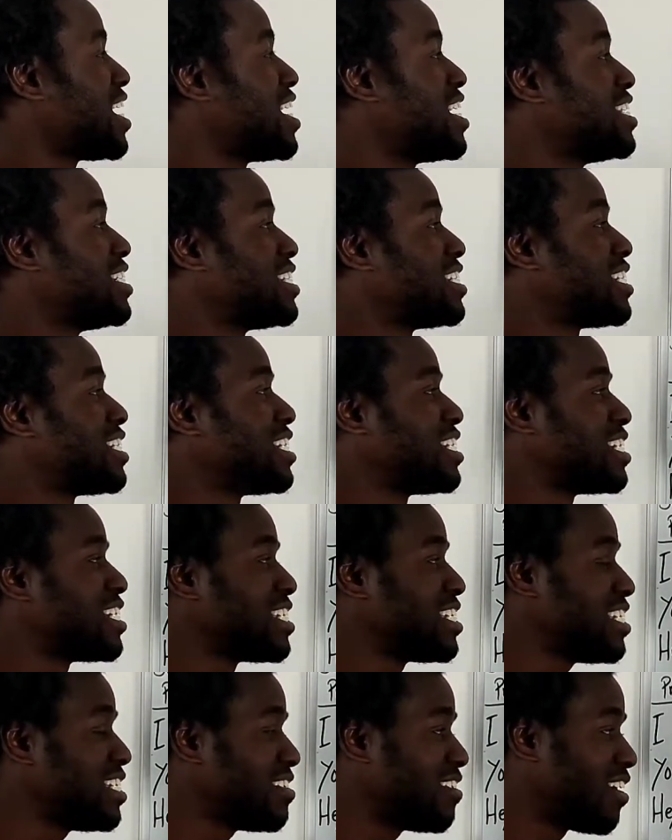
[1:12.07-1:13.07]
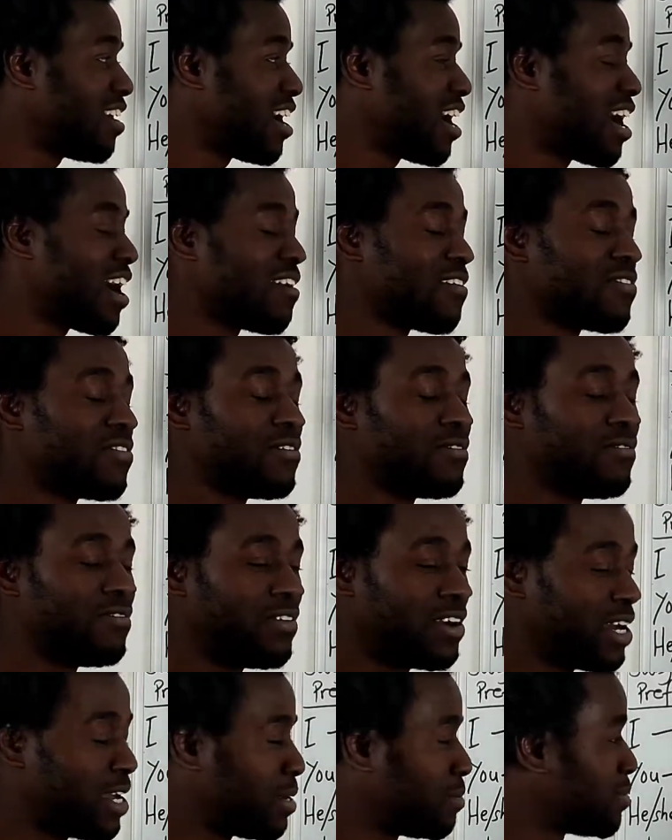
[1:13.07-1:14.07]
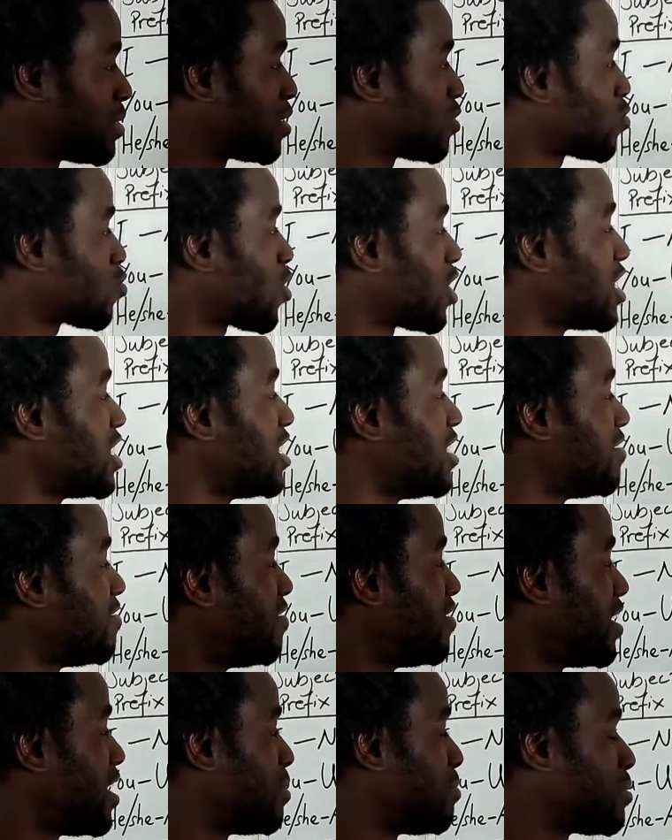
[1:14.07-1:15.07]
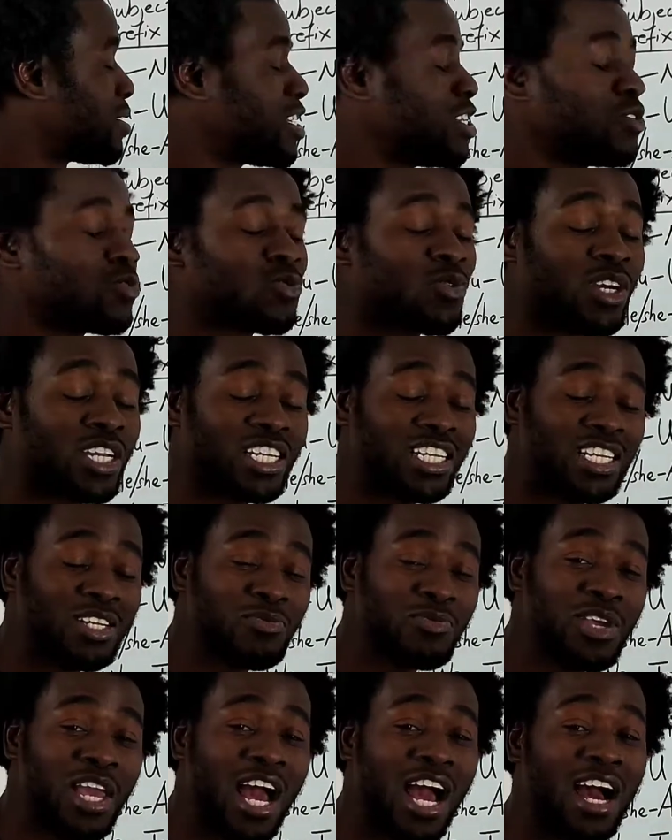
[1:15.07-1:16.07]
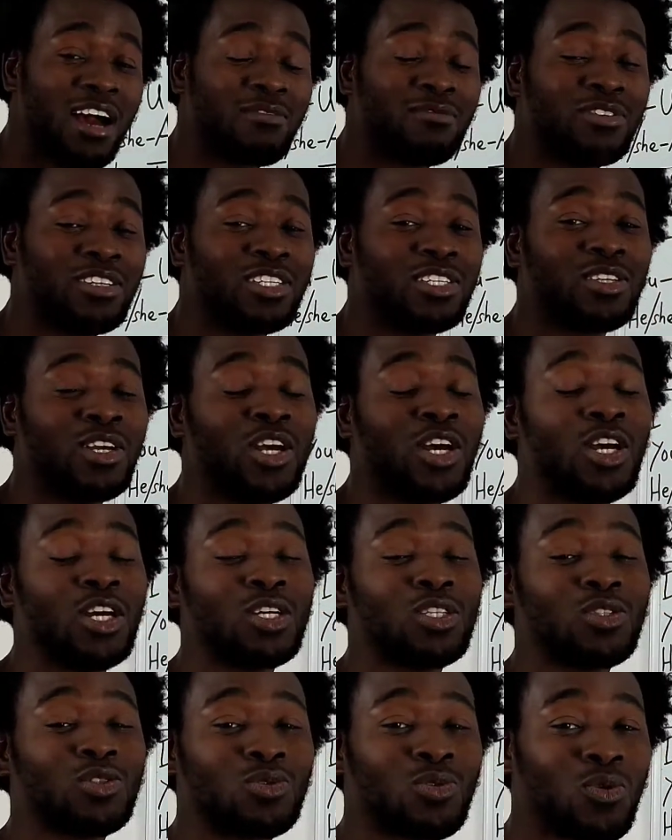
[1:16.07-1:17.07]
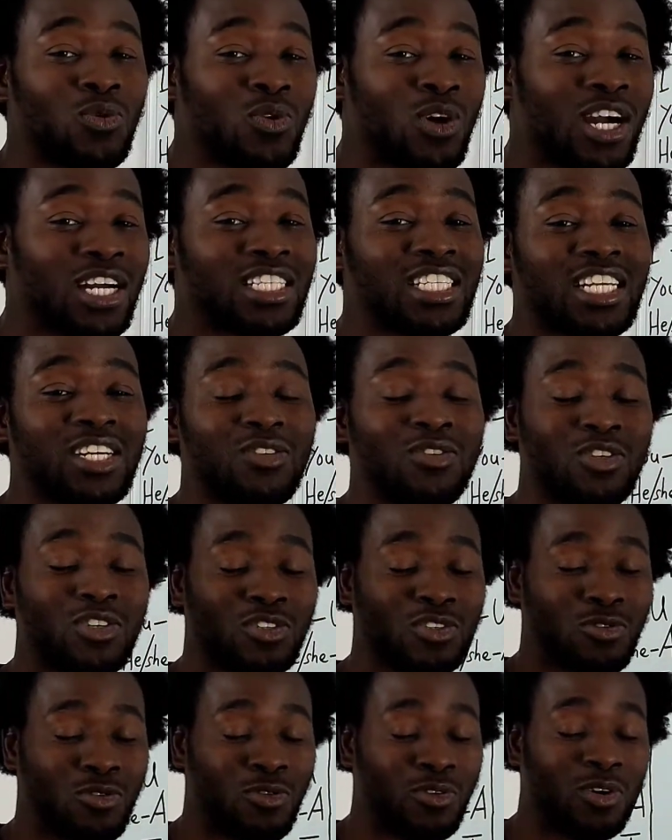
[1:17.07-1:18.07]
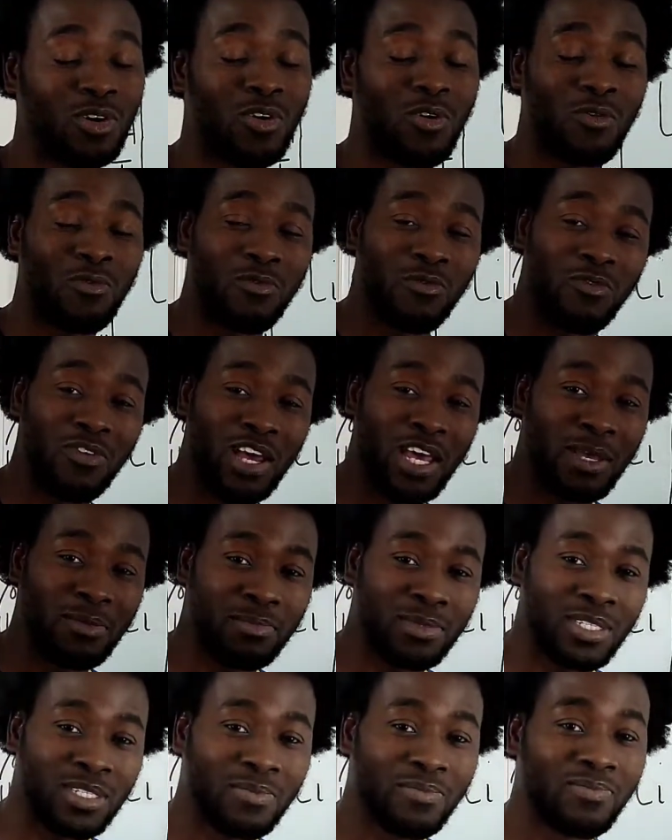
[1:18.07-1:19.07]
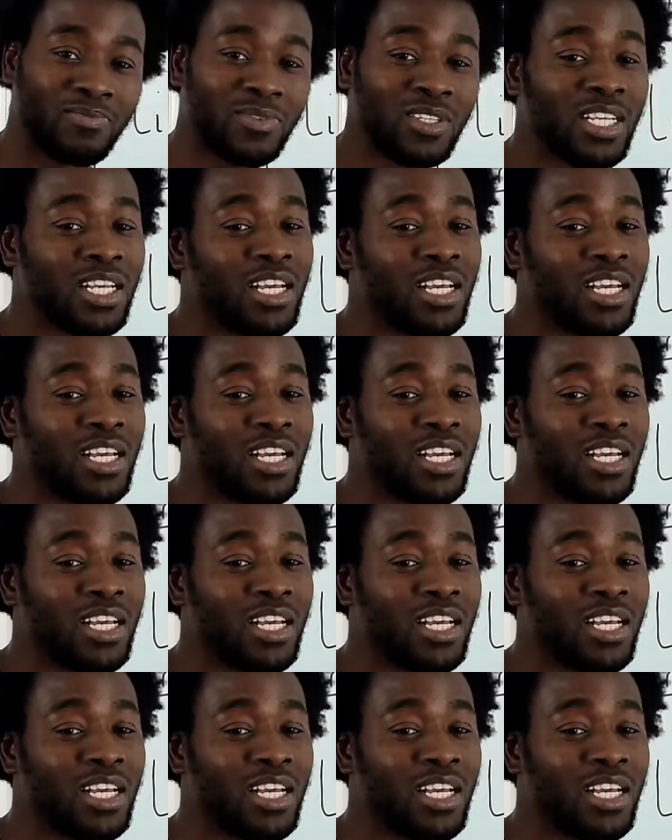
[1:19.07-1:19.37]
And here are the verbs, Swahili verbs. In Swahili we are having two categories of verbs.